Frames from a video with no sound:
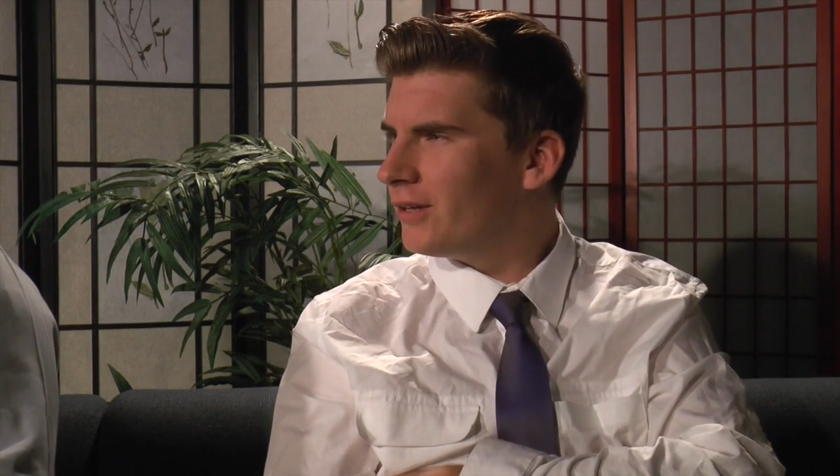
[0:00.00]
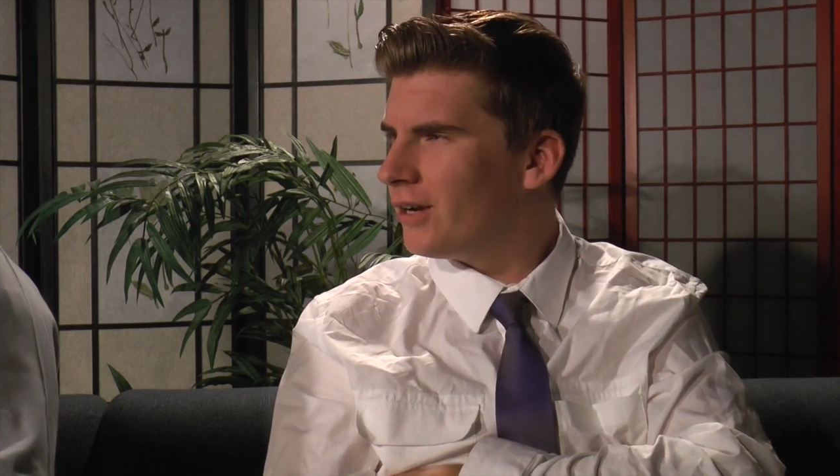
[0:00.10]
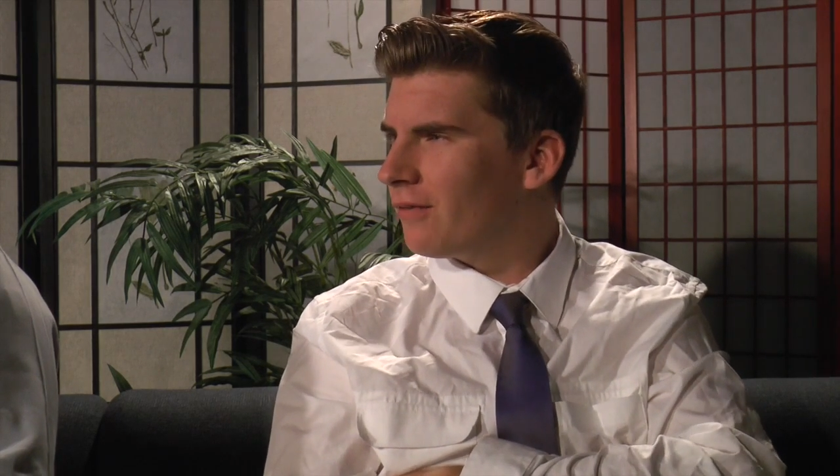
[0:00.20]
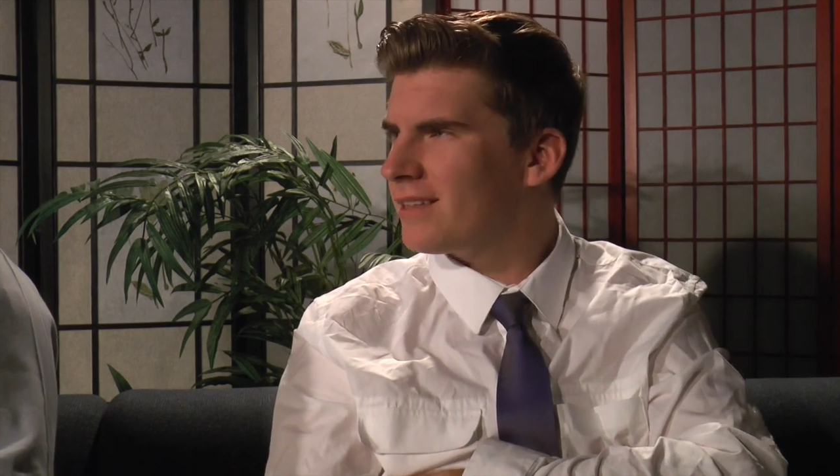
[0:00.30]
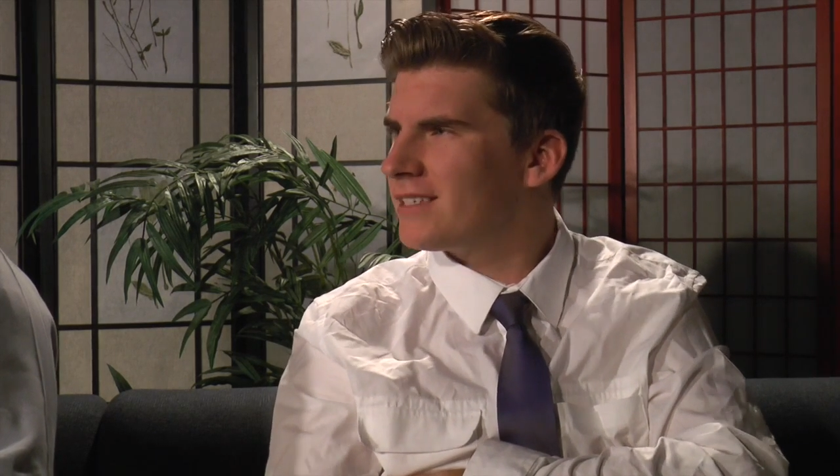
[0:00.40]
You
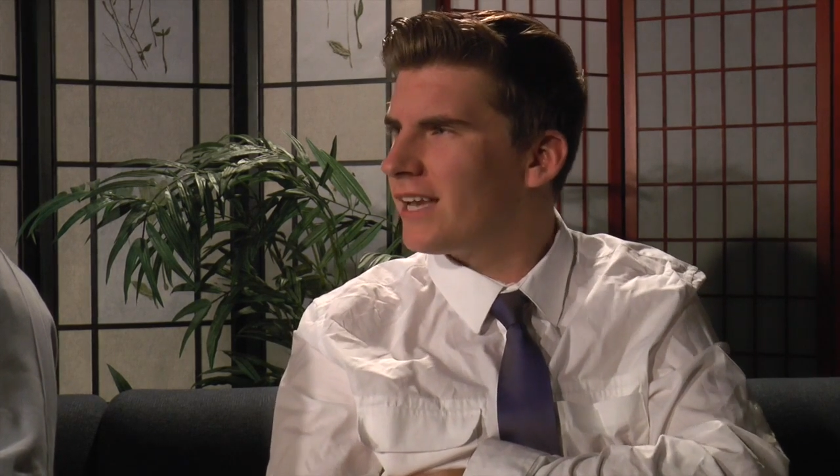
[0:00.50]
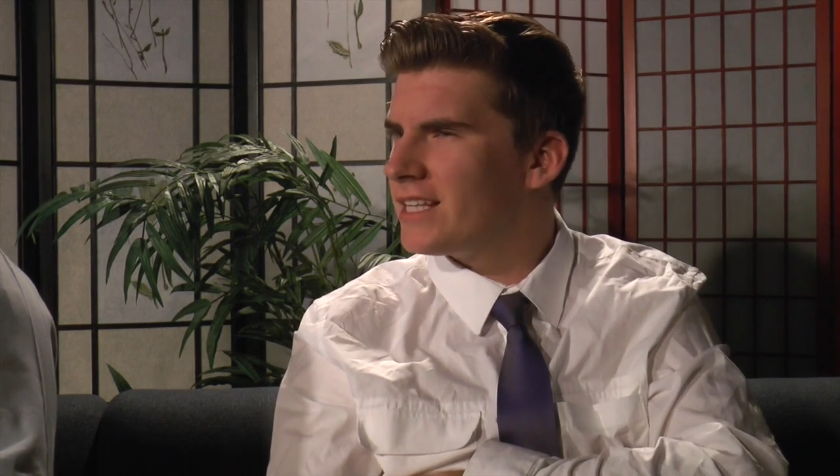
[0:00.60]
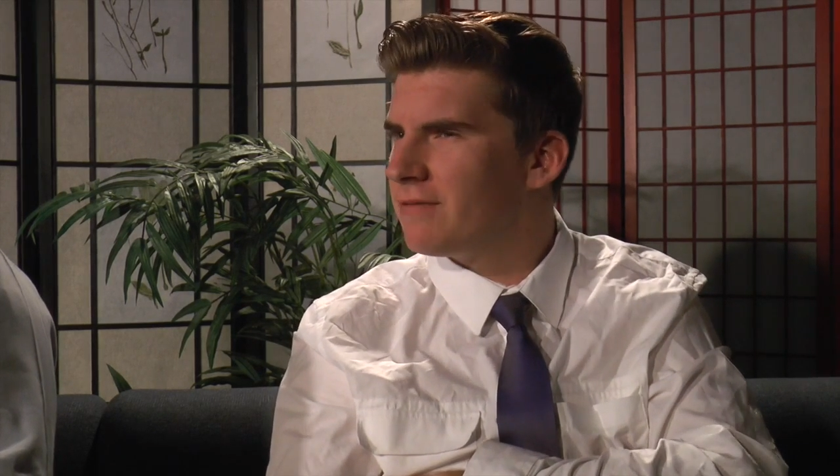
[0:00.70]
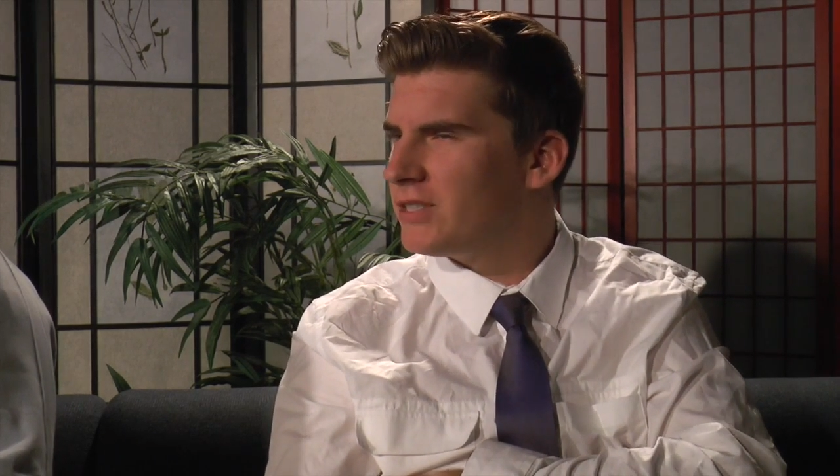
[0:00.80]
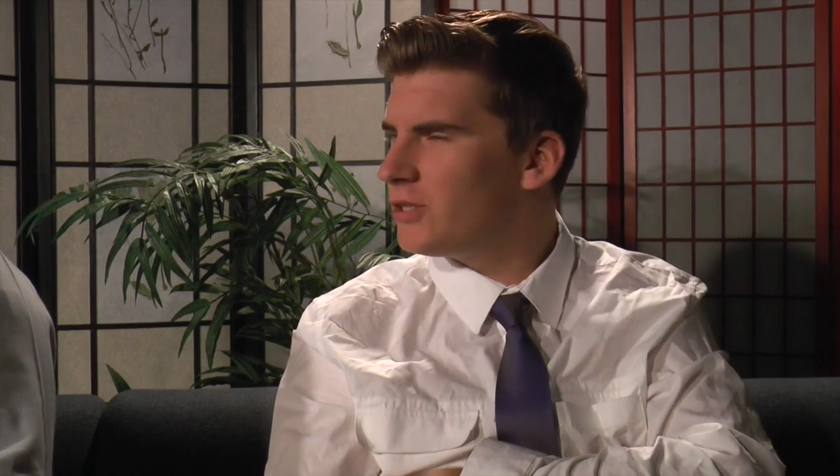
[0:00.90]
know, that's a
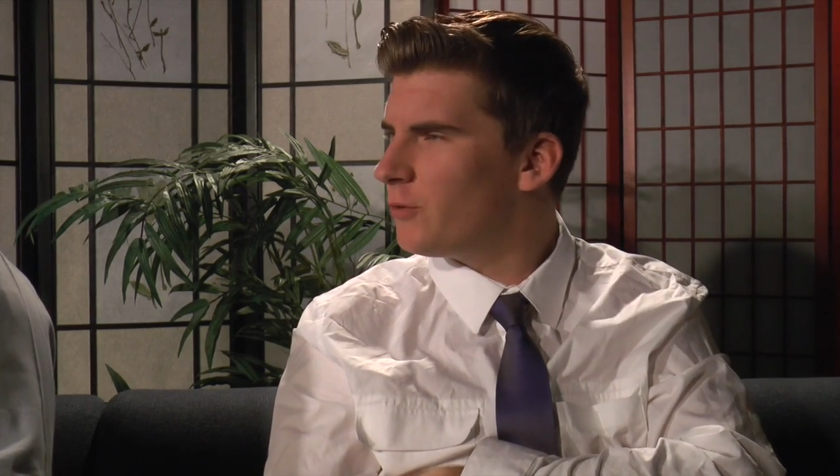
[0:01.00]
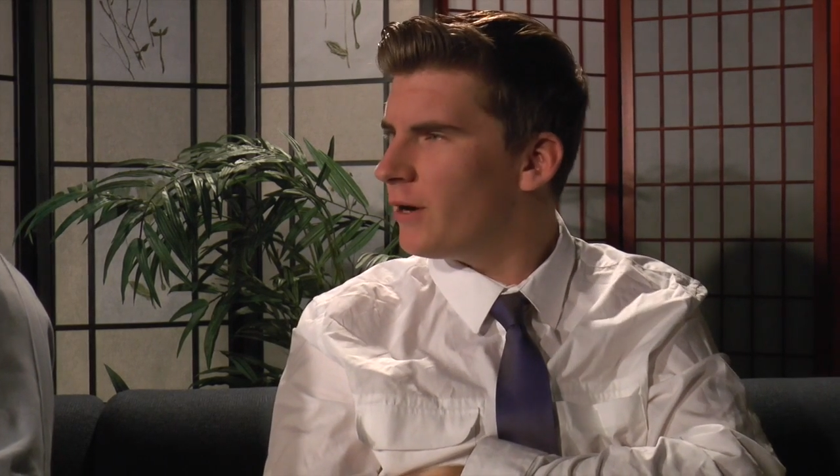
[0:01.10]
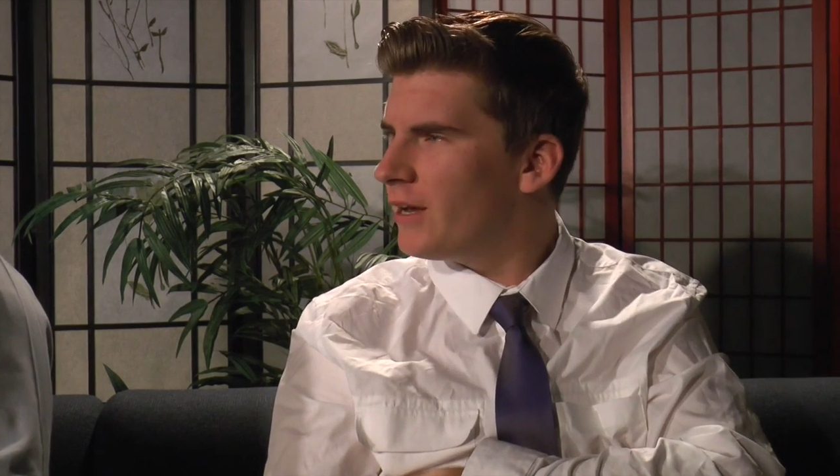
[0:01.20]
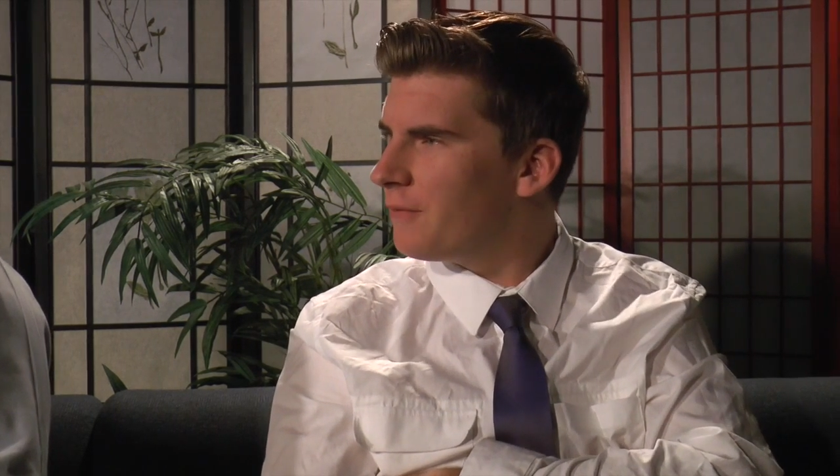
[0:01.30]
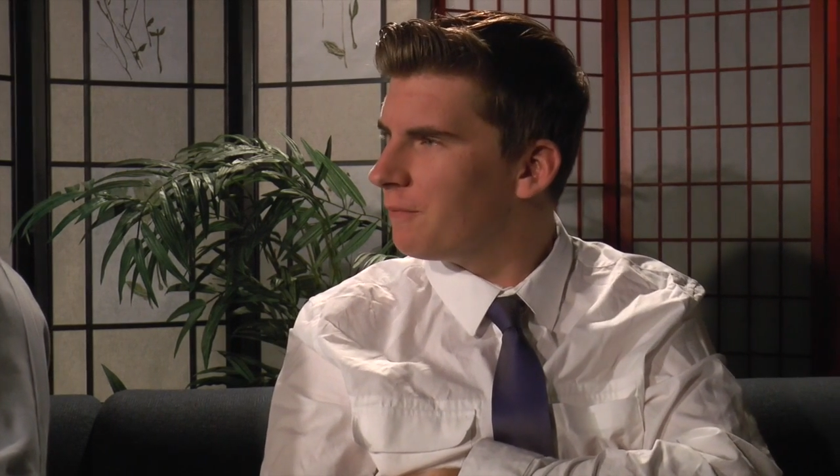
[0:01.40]
case if it's you or
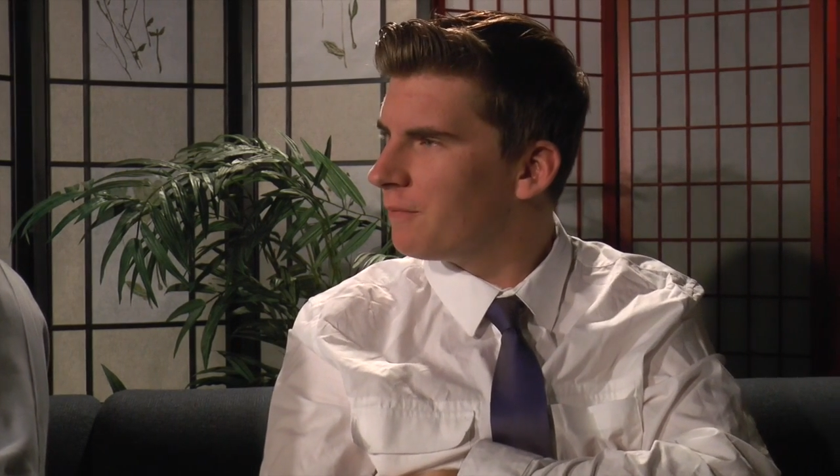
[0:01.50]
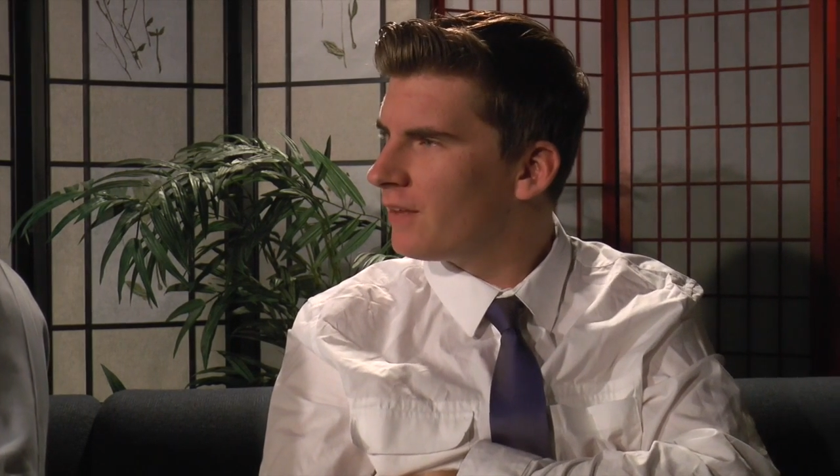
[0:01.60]
him.